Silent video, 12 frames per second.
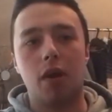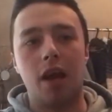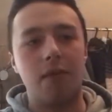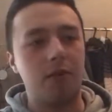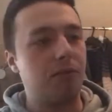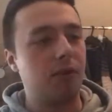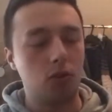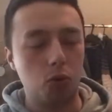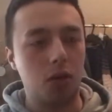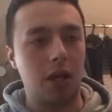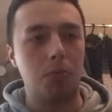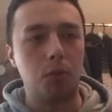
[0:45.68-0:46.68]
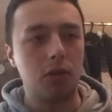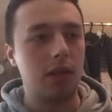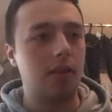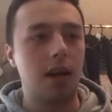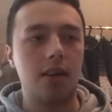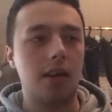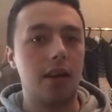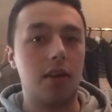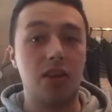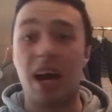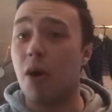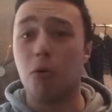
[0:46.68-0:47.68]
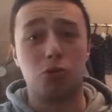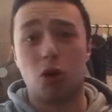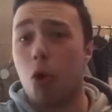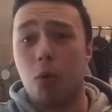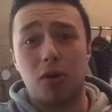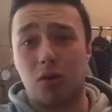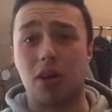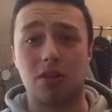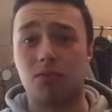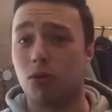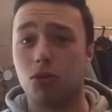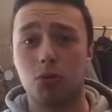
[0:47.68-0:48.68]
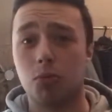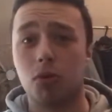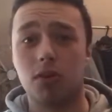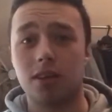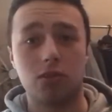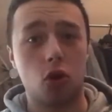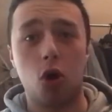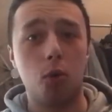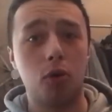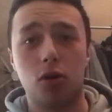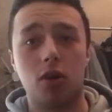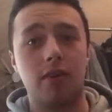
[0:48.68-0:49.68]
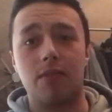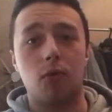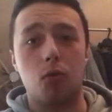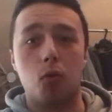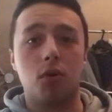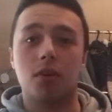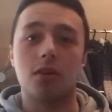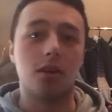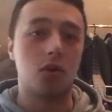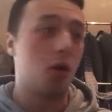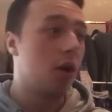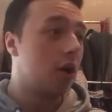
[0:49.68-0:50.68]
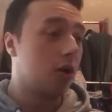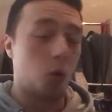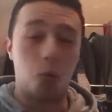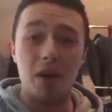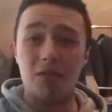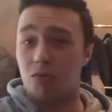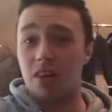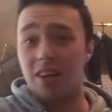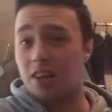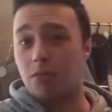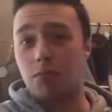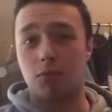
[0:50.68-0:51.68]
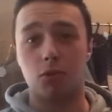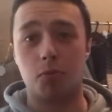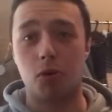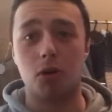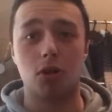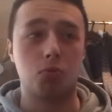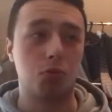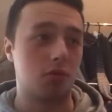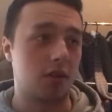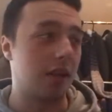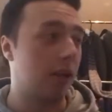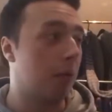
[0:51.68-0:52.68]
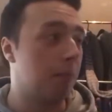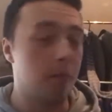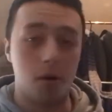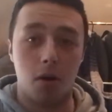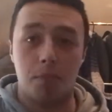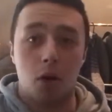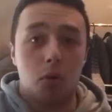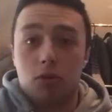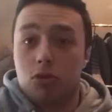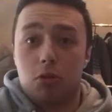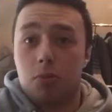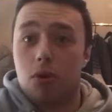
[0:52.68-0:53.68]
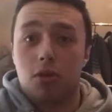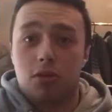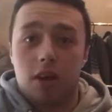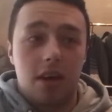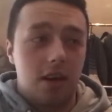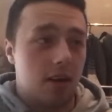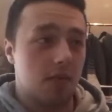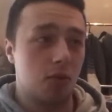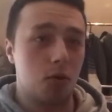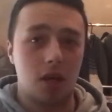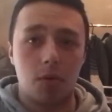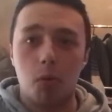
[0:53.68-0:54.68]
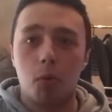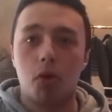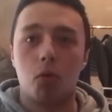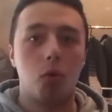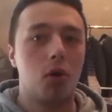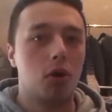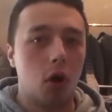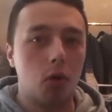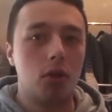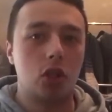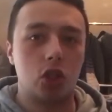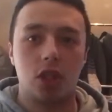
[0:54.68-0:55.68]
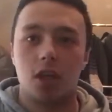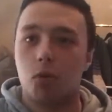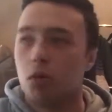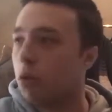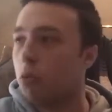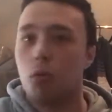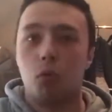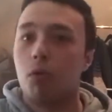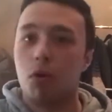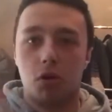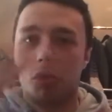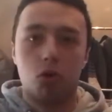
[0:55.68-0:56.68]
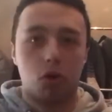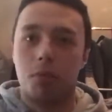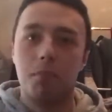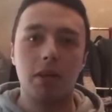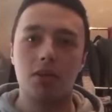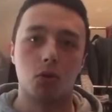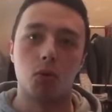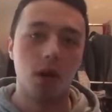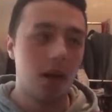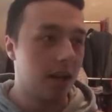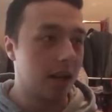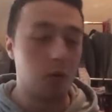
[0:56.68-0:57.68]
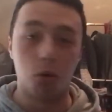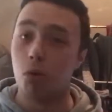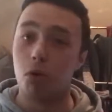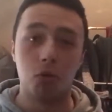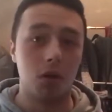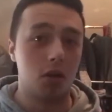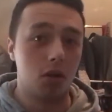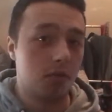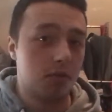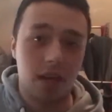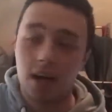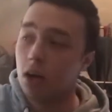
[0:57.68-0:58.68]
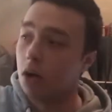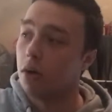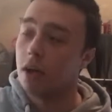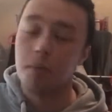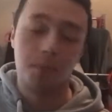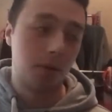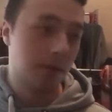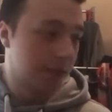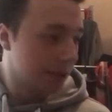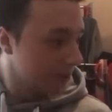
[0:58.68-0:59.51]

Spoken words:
everything Luke Campbell did that night, that was all we could ask for, to be honest. That's all we could have ever wanted. The win, really, to be honest, was like a bonus, to be honest. Like, if Luke Campbell would have won, holy shit, we would have all gone mental. Like, we would have loved the hell out of that. But